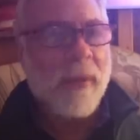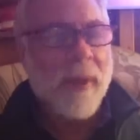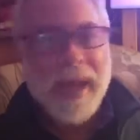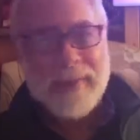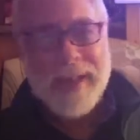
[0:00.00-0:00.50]
I'd
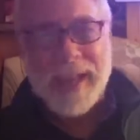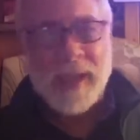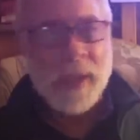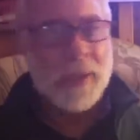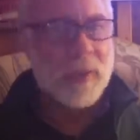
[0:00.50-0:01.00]
have to get
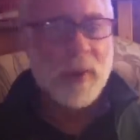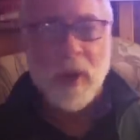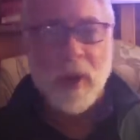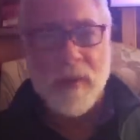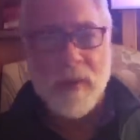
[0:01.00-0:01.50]
used to it
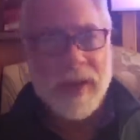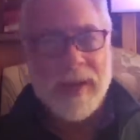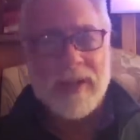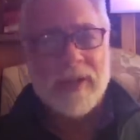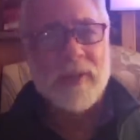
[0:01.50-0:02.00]
all over again
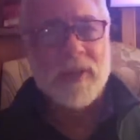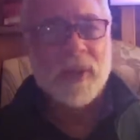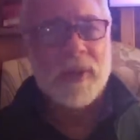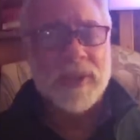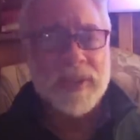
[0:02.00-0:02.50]
because I'm so
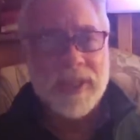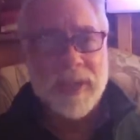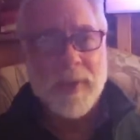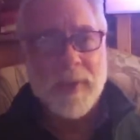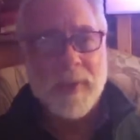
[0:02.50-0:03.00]
used to
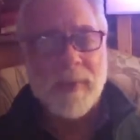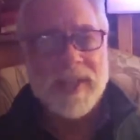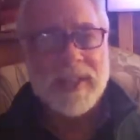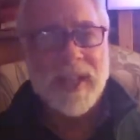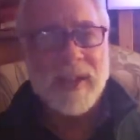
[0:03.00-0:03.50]
sleeping by
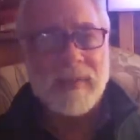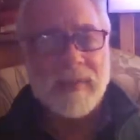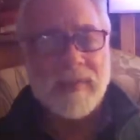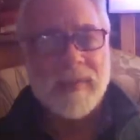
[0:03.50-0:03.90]
myself.